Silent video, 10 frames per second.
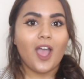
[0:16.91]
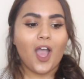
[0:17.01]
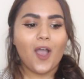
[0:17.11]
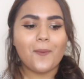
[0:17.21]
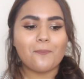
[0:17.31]

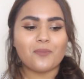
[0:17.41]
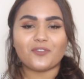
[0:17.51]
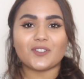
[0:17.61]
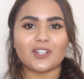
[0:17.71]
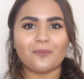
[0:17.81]

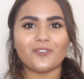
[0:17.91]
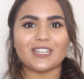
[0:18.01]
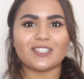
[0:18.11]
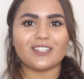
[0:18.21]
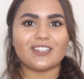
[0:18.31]
but for some
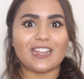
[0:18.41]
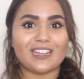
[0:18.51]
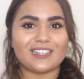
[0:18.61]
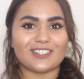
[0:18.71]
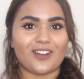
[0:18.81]
reason
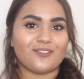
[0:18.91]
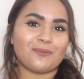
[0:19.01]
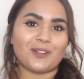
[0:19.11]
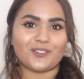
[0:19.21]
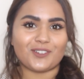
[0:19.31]
it's come
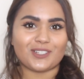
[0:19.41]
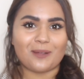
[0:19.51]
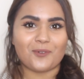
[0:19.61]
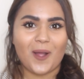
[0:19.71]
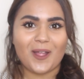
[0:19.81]
to my
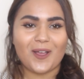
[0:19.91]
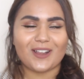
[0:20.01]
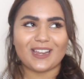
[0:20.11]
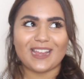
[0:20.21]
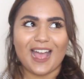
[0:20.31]
doorstep quite
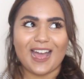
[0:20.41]
early,